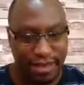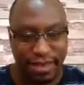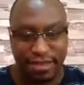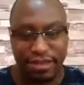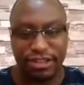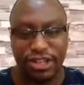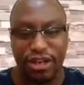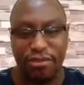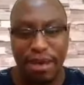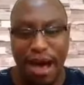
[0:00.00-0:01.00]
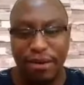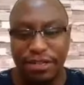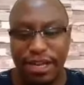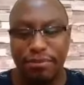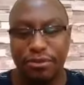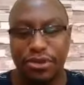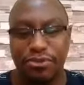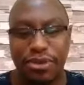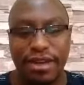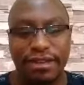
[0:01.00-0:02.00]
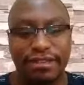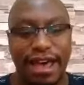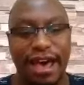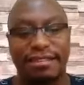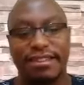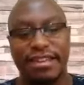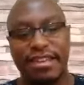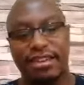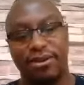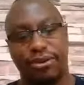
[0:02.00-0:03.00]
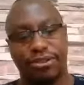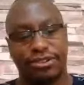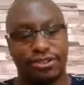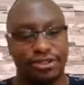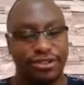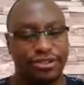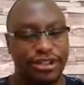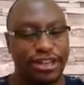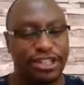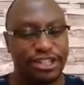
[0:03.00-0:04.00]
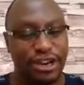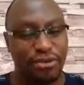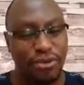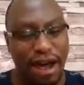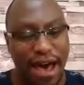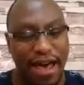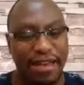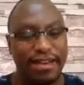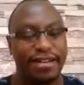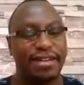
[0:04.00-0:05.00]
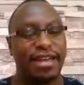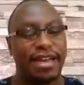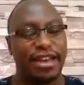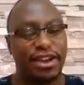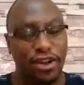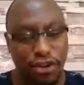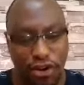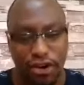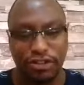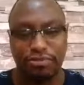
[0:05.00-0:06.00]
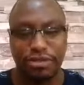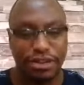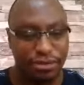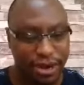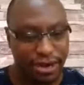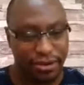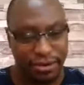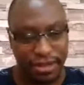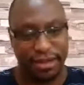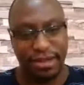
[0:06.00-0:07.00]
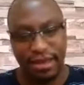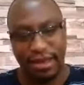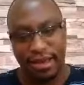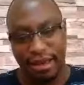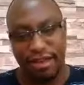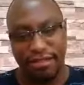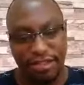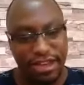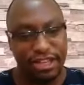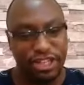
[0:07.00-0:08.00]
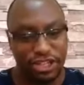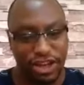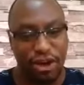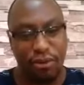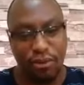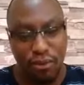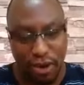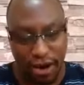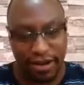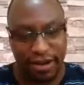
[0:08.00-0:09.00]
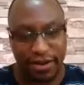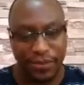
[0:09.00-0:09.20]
They shall mount up with wings as eagles. They shall run and not be weary, and they shall walk